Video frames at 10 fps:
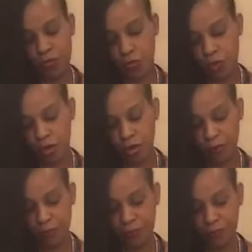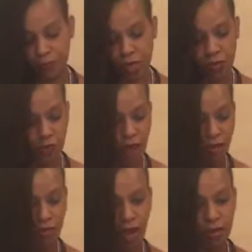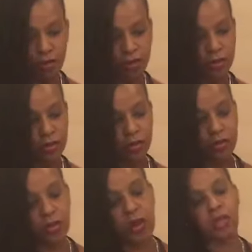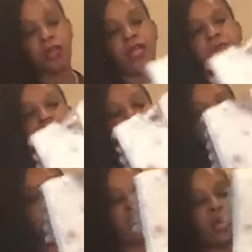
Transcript: for $5. So I thought that was very